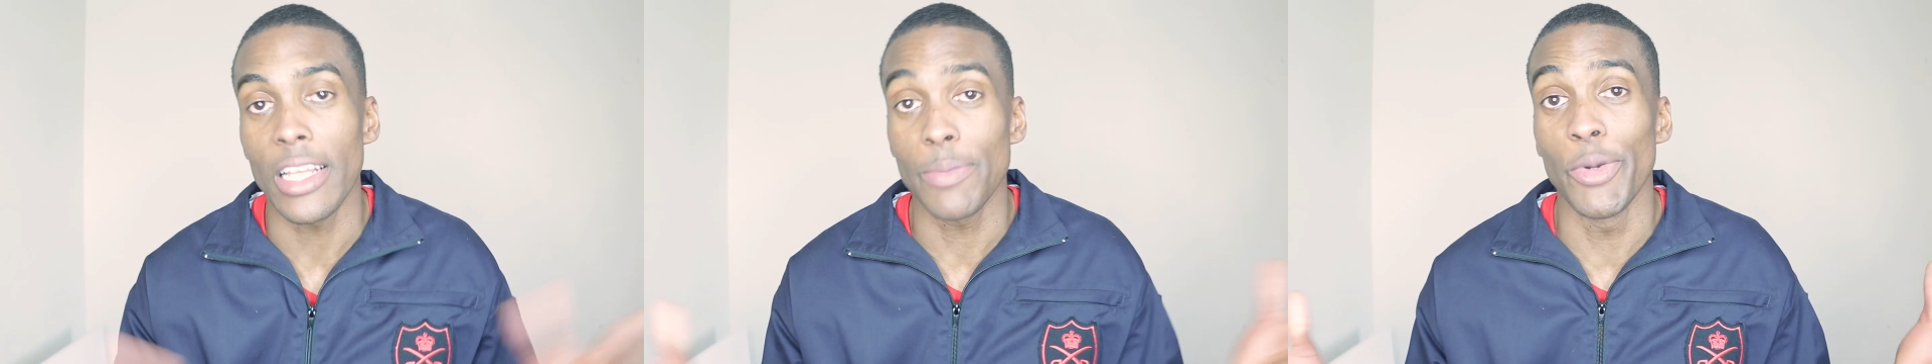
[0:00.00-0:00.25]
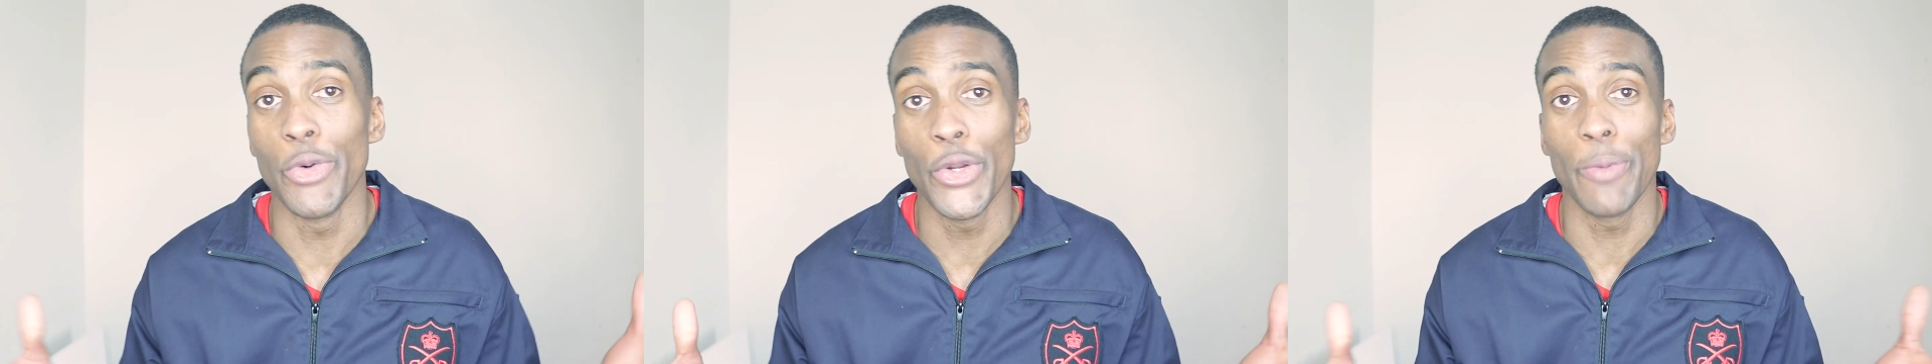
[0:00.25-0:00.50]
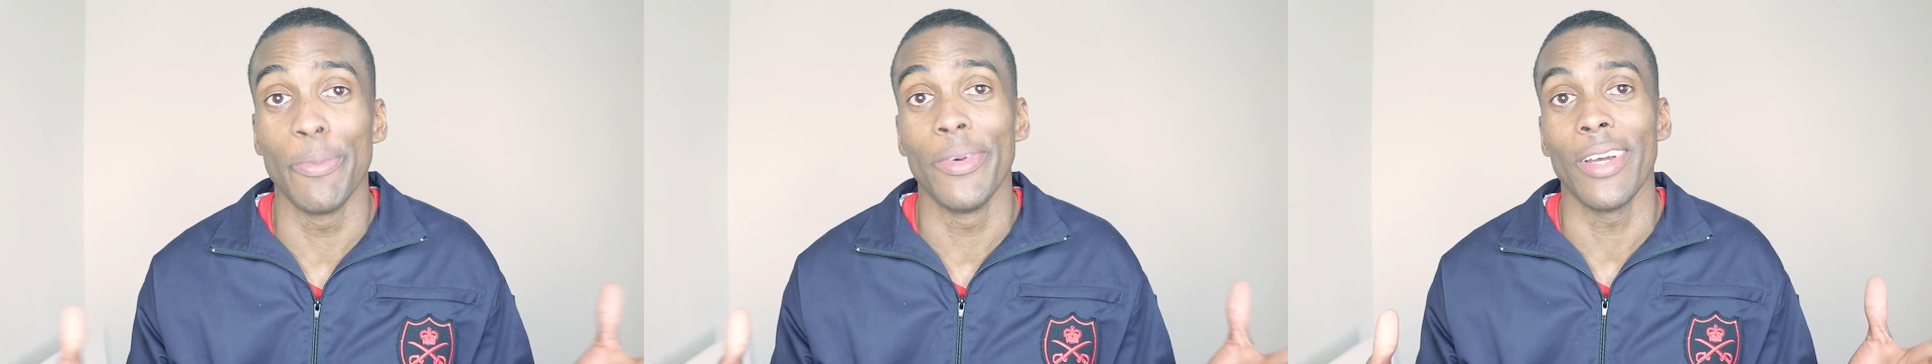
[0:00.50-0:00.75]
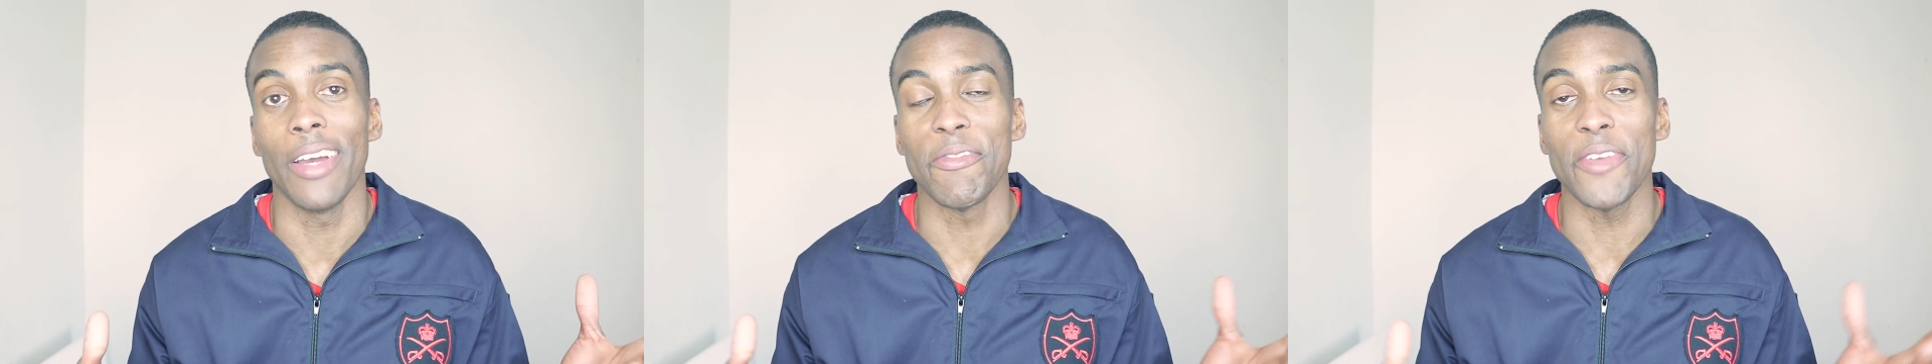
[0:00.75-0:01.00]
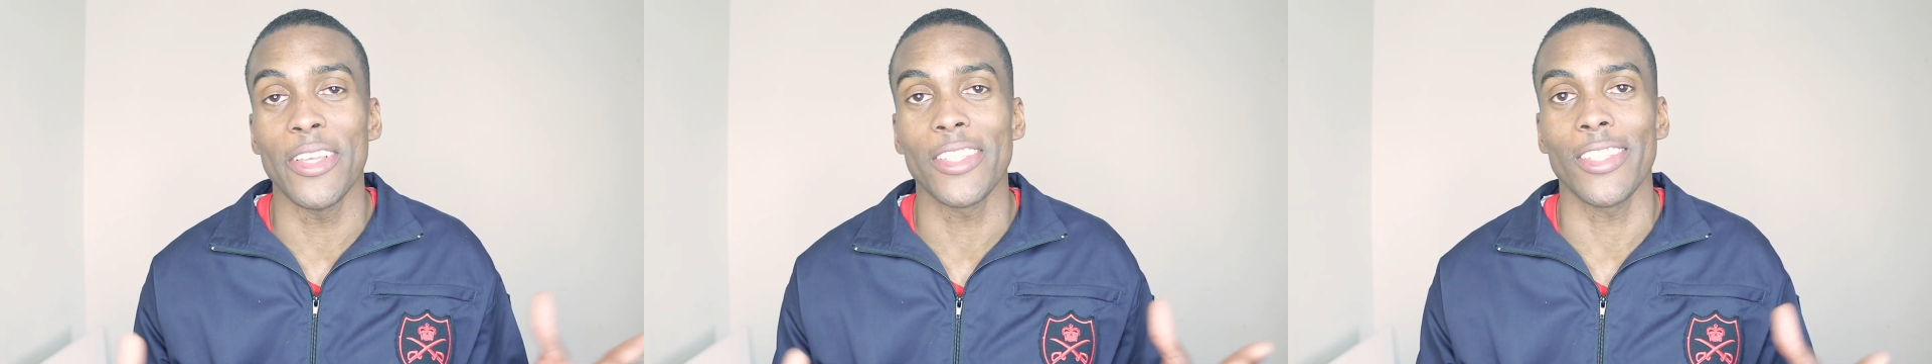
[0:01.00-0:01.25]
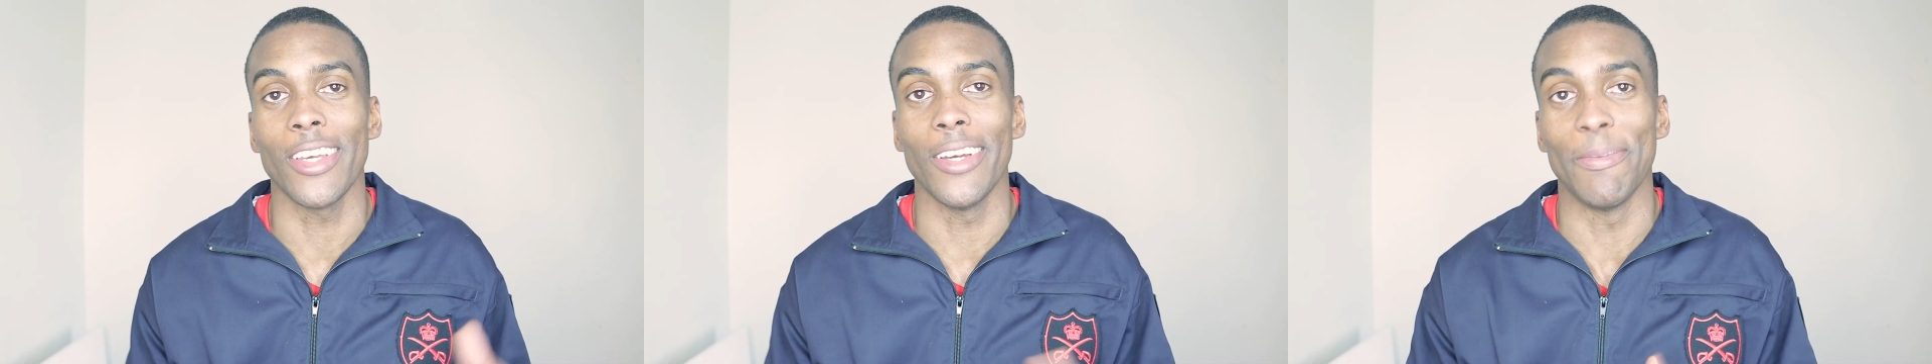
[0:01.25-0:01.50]
That's my room. I
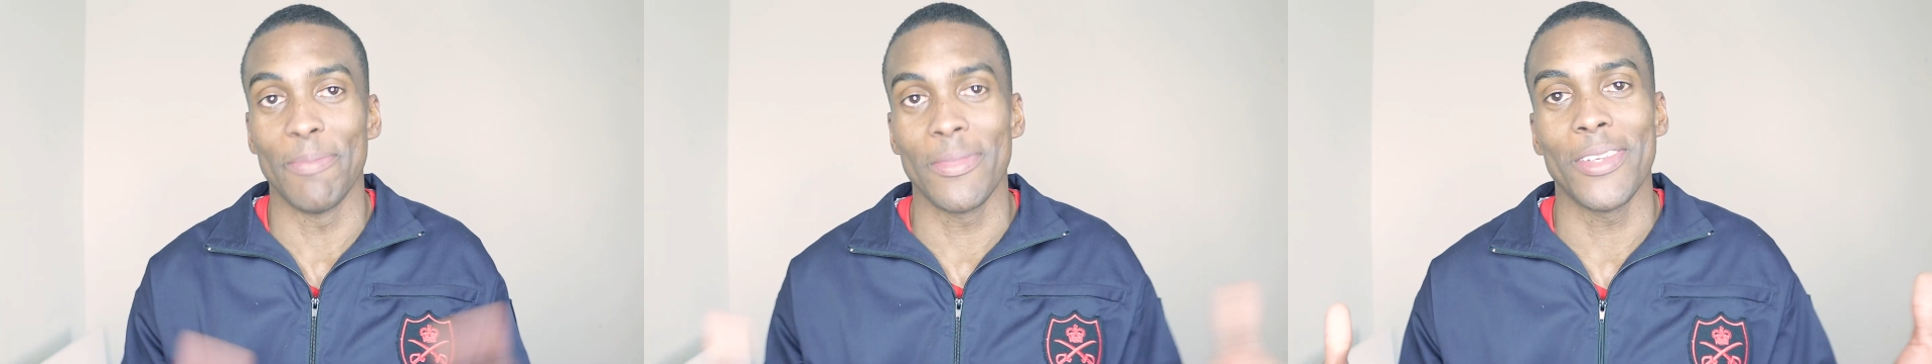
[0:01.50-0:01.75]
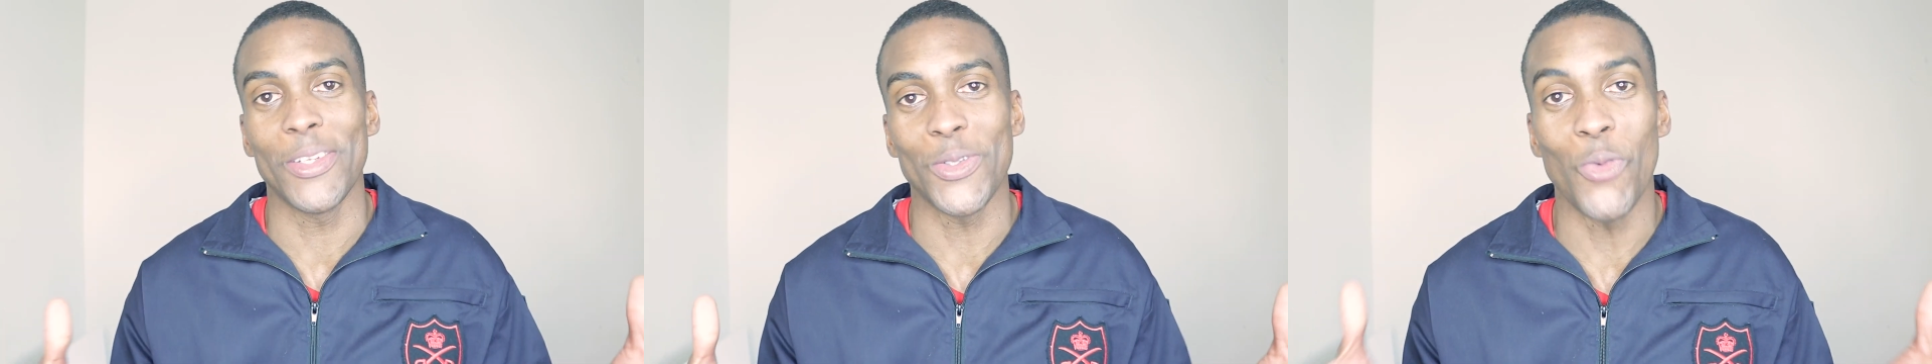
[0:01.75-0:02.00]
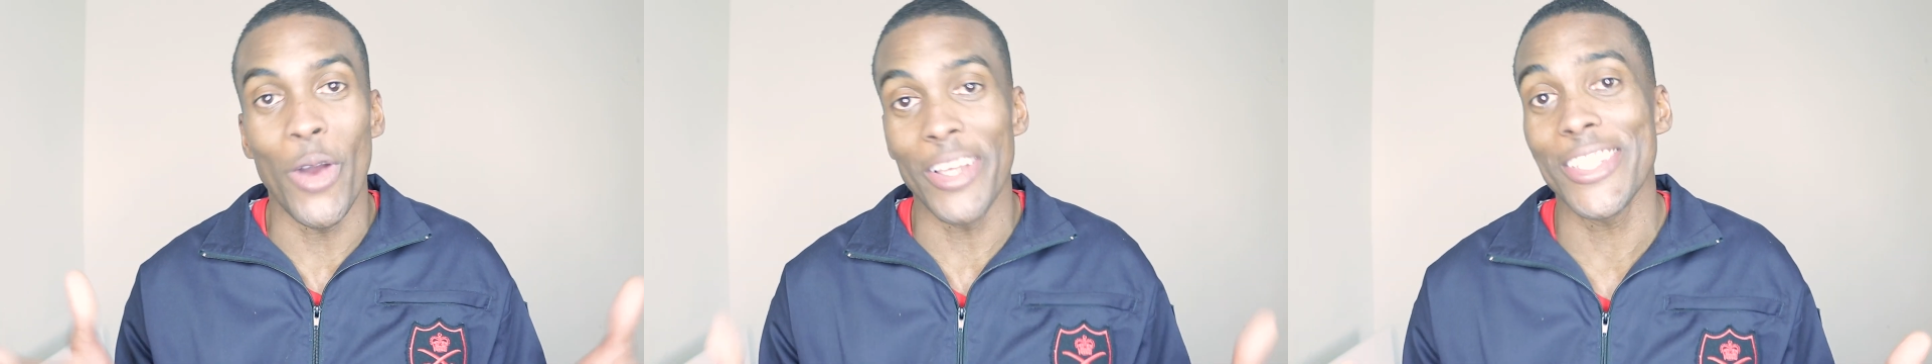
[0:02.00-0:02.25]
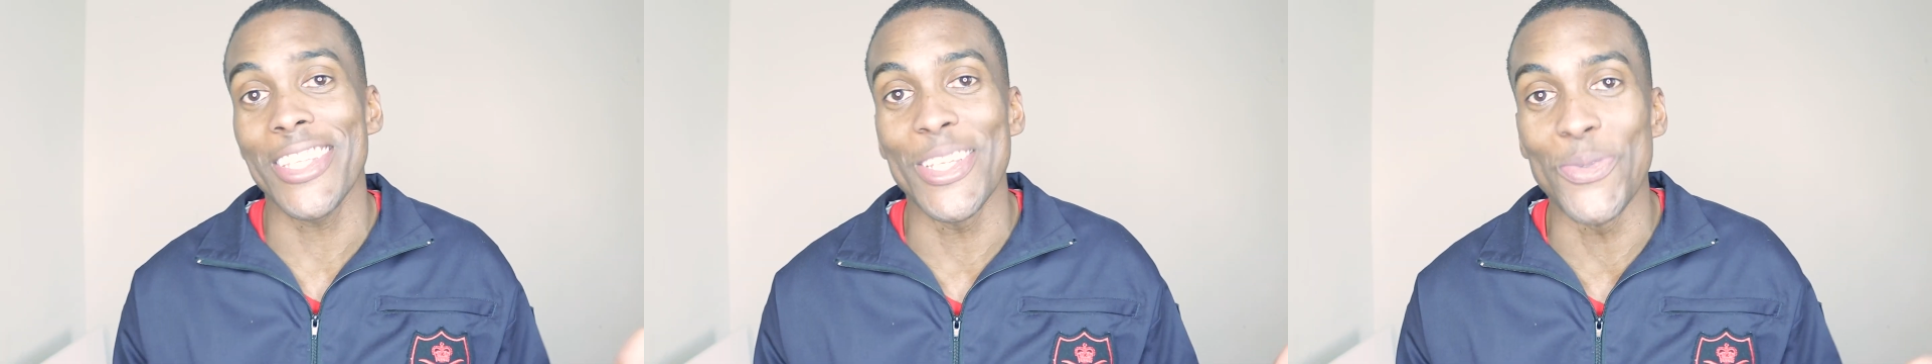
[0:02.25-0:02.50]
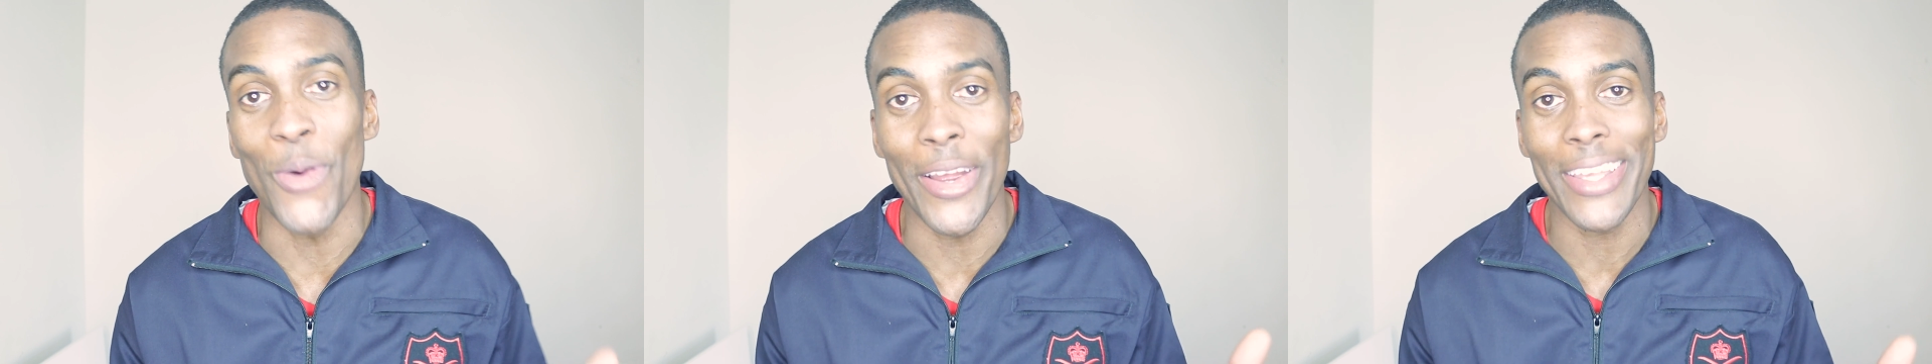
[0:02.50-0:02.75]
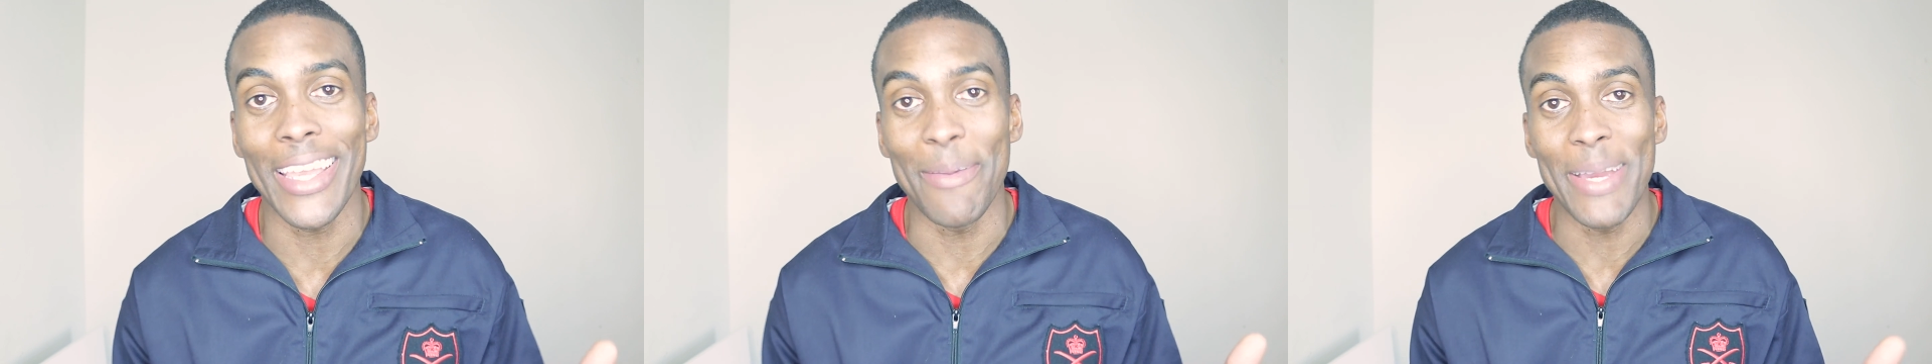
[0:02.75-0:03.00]
think so. What you see is
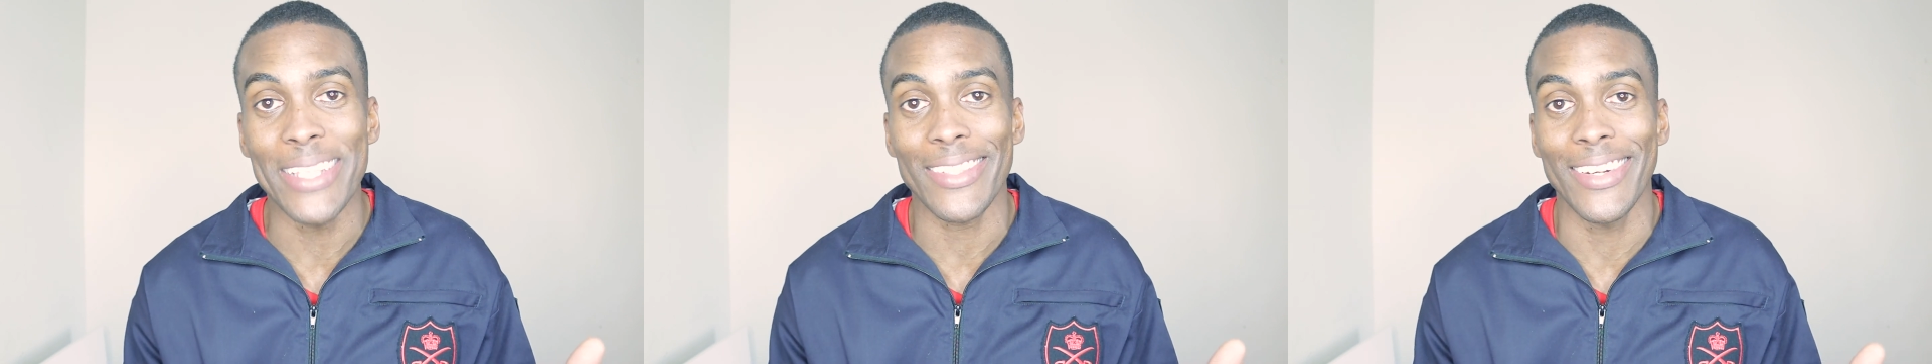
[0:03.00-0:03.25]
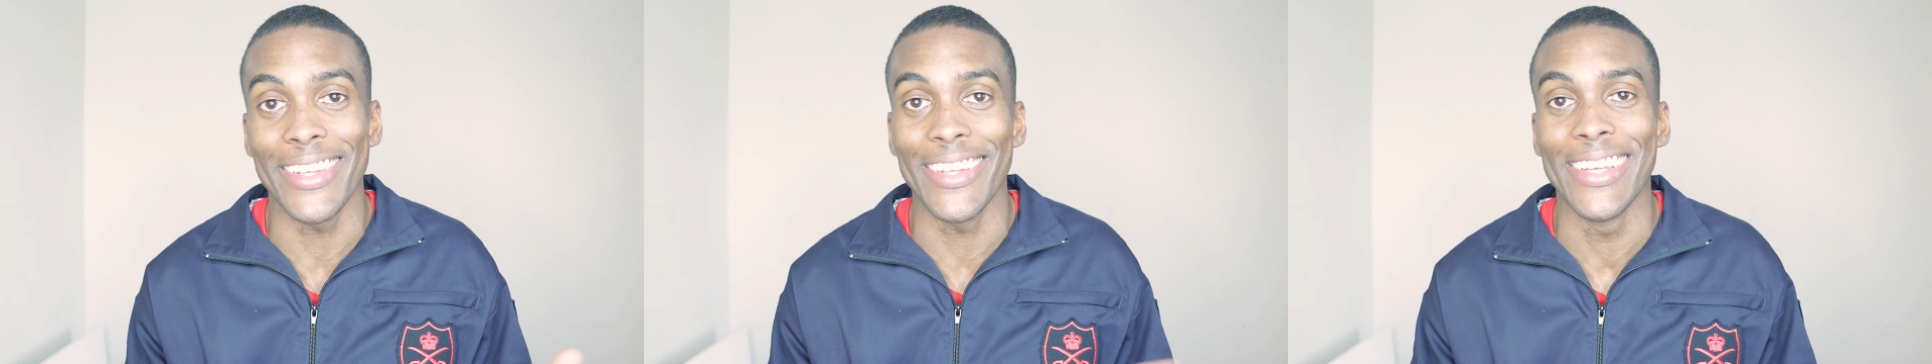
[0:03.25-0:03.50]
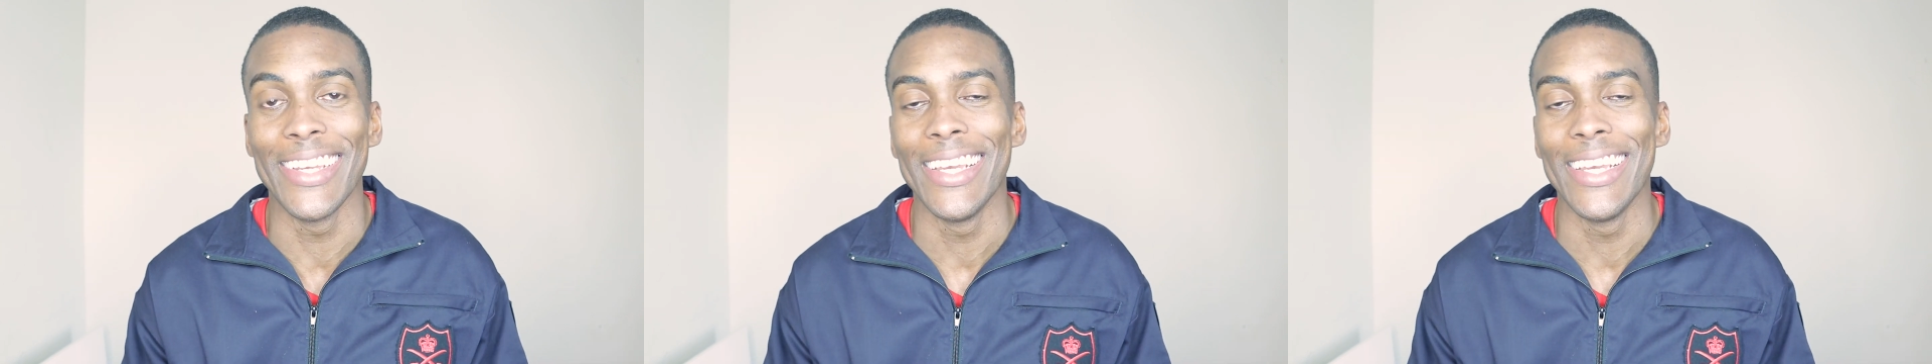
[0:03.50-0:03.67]
what you get basically.